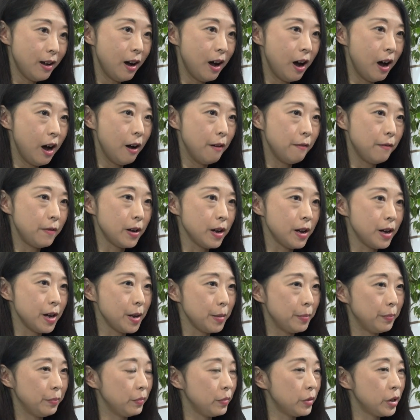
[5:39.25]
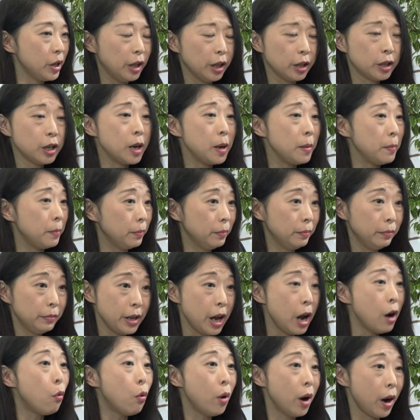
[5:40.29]
of a telecom
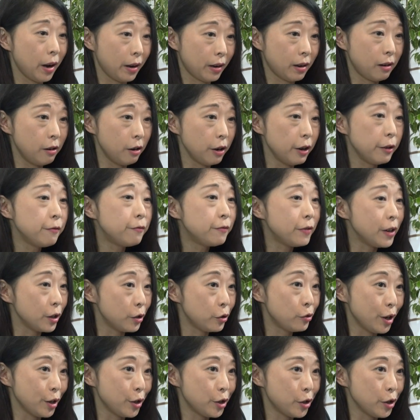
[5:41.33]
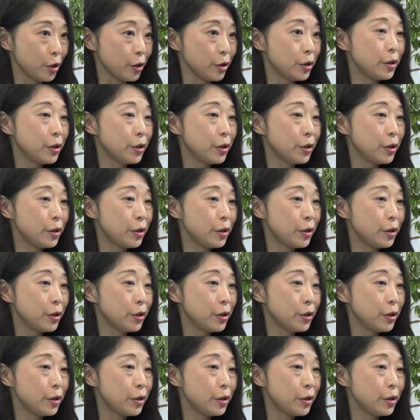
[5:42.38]
network or infrastructure.